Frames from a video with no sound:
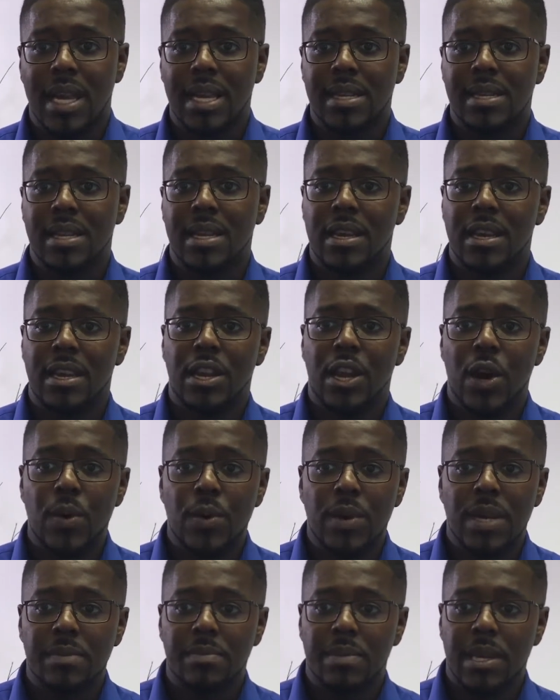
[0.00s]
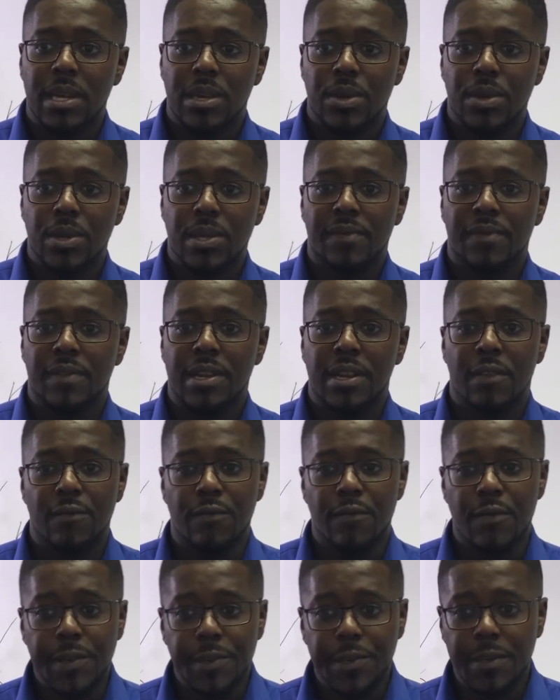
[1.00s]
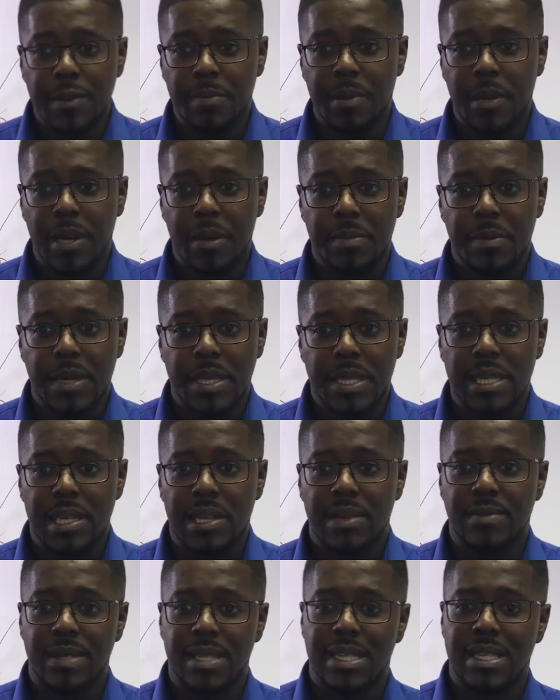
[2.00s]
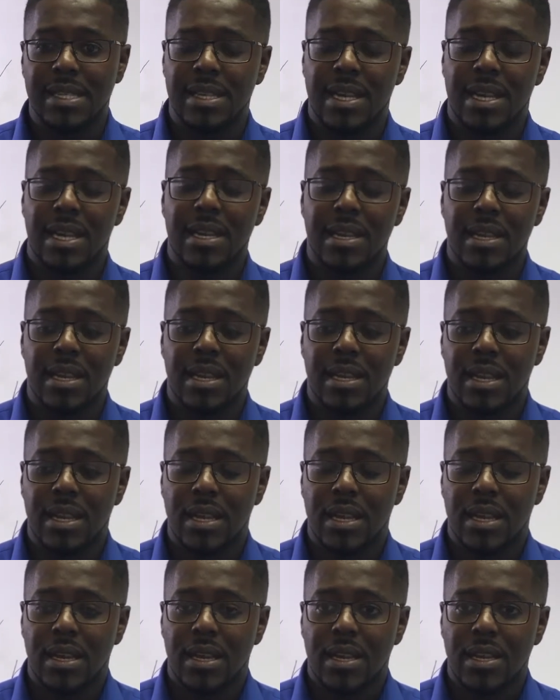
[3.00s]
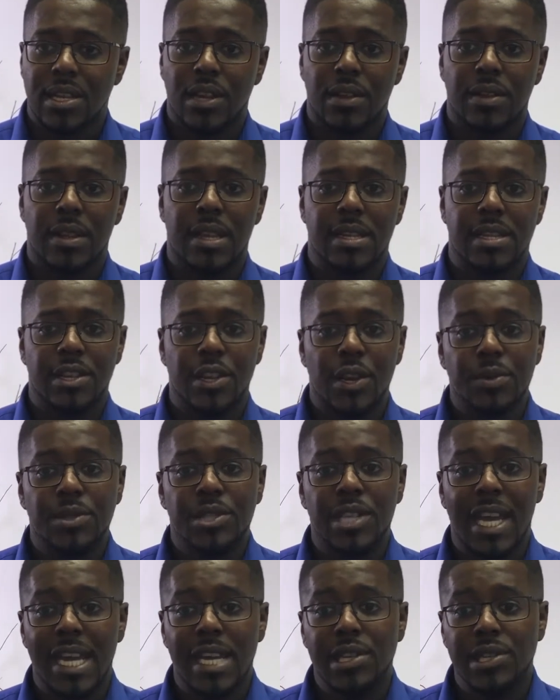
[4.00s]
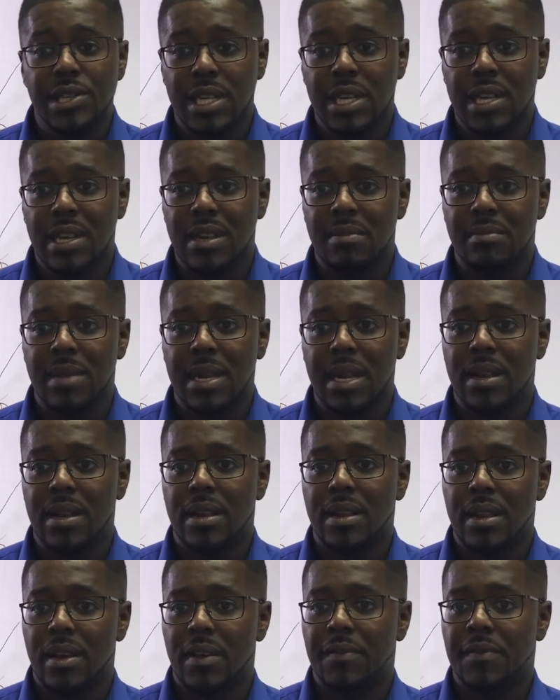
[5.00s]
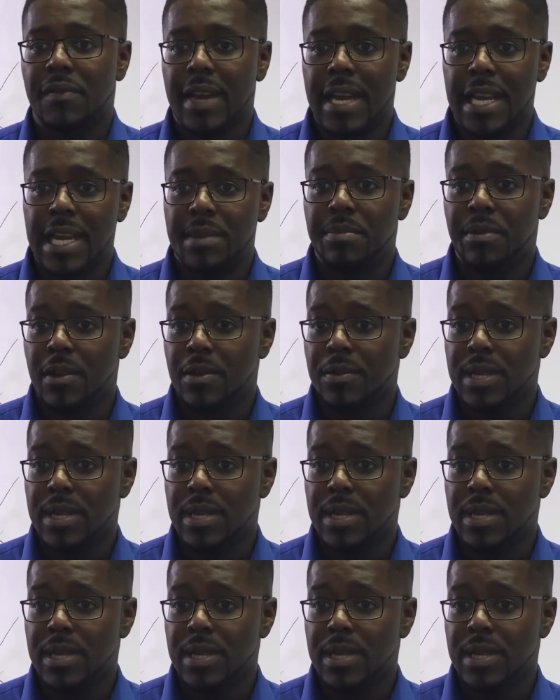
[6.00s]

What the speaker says: Data can only be used for the original purpose it was intended, so there's no changing in the middle of any